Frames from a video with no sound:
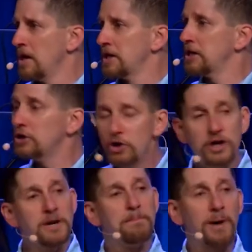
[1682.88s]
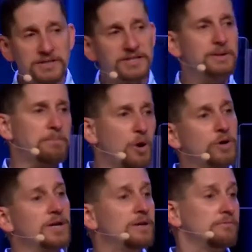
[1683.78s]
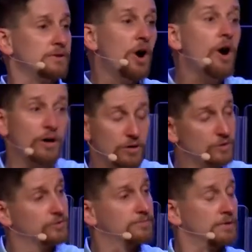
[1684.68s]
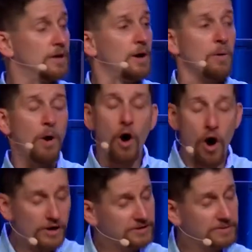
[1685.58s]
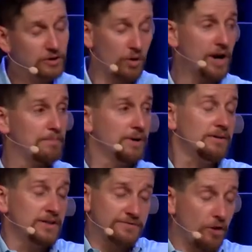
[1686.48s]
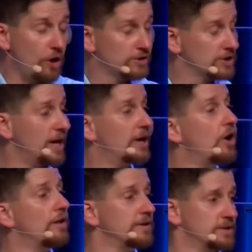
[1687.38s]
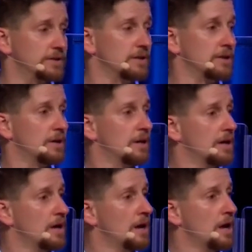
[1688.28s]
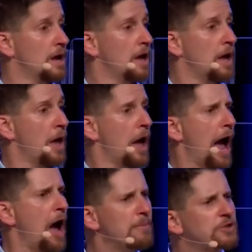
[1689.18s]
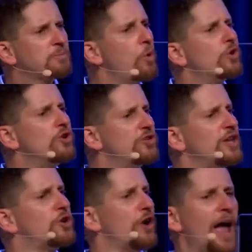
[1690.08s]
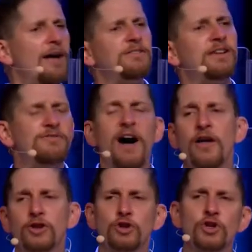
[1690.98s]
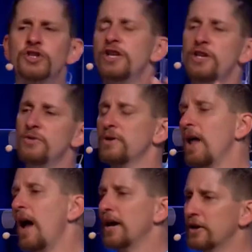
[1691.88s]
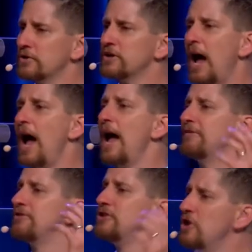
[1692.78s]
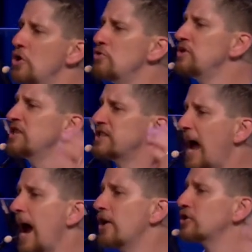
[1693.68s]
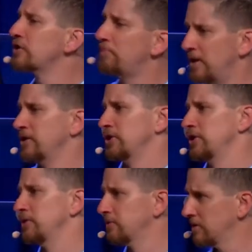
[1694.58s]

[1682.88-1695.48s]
can look at a busted and broken daughter who's awesome and great but is flawed just like all of us, how much more do you think your heavenly father looks at you and I and goes, I have no desire to punish you?